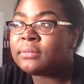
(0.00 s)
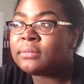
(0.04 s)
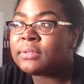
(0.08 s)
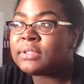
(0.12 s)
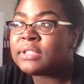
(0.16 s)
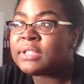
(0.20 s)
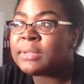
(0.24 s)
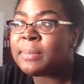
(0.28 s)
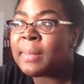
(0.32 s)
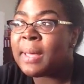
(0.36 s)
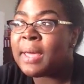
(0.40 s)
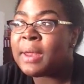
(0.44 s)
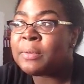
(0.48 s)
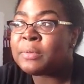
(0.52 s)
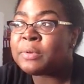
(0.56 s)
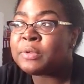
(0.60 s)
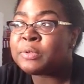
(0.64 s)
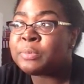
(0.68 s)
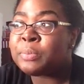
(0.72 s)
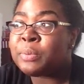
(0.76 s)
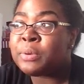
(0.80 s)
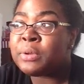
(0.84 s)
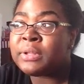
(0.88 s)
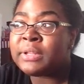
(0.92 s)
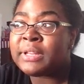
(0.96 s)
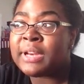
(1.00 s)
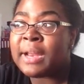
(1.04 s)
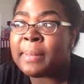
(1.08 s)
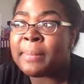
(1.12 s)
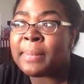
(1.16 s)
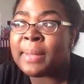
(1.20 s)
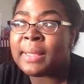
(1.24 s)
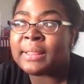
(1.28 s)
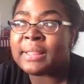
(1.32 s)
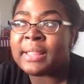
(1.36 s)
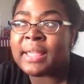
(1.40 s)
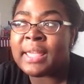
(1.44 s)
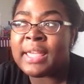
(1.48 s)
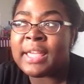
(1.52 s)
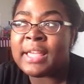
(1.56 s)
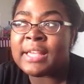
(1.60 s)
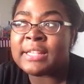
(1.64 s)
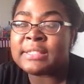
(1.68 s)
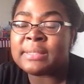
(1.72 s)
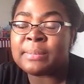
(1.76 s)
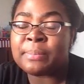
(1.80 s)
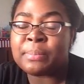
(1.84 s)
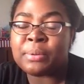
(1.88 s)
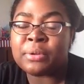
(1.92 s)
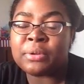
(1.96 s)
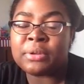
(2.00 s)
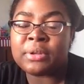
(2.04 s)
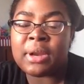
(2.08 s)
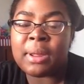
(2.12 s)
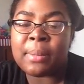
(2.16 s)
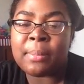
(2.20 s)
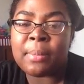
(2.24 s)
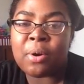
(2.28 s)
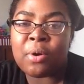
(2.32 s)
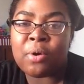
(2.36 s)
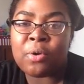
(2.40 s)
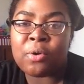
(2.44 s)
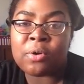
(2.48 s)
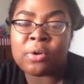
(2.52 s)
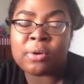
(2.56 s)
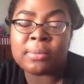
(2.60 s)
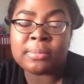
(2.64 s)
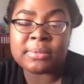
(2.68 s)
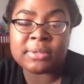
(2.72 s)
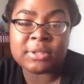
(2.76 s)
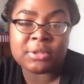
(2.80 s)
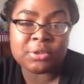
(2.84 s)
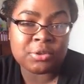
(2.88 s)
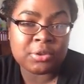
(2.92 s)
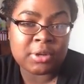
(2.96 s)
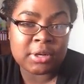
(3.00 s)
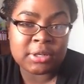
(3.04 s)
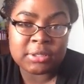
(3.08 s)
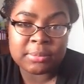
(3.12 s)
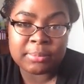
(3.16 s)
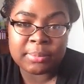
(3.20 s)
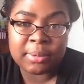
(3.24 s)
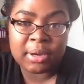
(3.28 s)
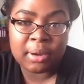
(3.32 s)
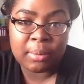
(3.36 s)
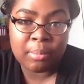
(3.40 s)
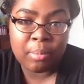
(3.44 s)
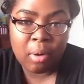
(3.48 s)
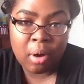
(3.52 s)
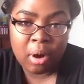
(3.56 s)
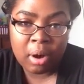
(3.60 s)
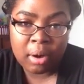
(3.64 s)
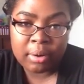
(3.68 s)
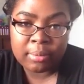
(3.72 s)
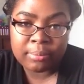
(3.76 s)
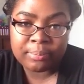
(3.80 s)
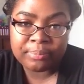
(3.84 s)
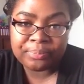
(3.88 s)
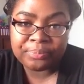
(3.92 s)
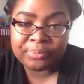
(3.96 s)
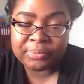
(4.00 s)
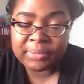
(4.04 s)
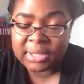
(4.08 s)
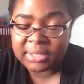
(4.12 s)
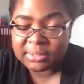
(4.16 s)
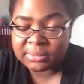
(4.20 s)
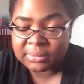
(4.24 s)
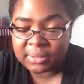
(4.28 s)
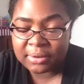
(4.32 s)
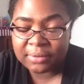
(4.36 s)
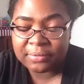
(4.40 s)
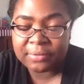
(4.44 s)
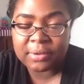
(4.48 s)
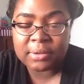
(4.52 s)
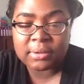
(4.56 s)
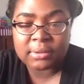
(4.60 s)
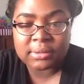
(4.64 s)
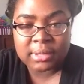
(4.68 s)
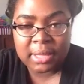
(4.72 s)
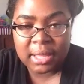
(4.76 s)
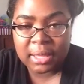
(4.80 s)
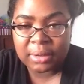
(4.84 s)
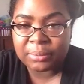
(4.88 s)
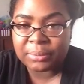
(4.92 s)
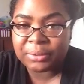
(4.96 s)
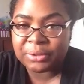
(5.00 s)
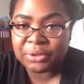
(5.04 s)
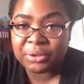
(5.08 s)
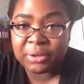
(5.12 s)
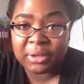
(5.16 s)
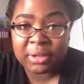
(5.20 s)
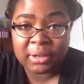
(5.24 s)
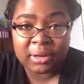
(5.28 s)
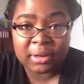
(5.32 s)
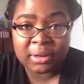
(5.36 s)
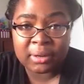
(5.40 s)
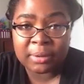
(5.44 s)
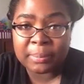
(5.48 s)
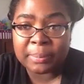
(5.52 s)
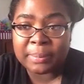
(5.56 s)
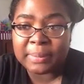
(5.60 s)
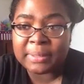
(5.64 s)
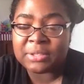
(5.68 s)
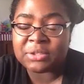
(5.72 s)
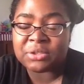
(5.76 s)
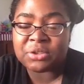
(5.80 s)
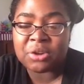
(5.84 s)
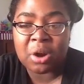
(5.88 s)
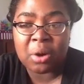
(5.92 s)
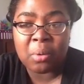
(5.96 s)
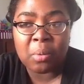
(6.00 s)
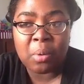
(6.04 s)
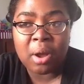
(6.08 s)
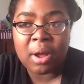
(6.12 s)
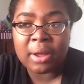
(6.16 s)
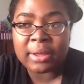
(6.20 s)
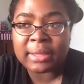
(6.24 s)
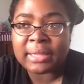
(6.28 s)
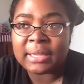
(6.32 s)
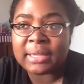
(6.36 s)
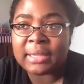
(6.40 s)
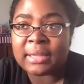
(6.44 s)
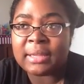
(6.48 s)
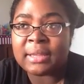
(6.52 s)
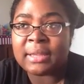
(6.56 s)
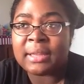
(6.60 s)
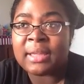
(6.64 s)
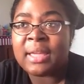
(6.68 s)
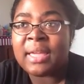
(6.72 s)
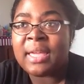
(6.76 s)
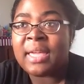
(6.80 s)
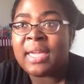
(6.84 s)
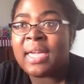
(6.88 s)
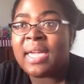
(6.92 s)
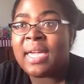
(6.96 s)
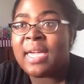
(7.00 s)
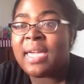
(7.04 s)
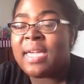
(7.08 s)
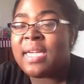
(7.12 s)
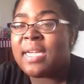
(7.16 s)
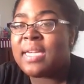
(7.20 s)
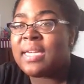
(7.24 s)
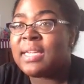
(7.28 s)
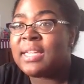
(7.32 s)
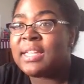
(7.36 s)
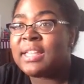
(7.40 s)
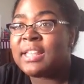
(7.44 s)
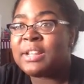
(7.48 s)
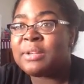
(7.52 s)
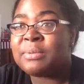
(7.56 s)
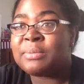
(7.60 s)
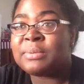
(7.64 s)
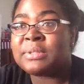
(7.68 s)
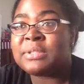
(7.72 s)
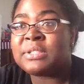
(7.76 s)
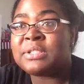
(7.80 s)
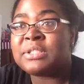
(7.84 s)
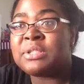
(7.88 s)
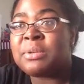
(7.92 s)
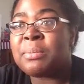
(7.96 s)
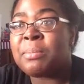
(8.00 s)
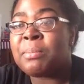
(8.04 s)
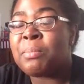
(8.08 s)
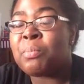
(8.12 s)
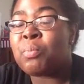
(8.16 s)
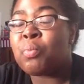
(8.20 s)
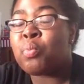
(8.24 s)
somebody was pulling out my legs and pulling out my arms and stretching me apart. That's what it feels like when you get up and start walking. And it was the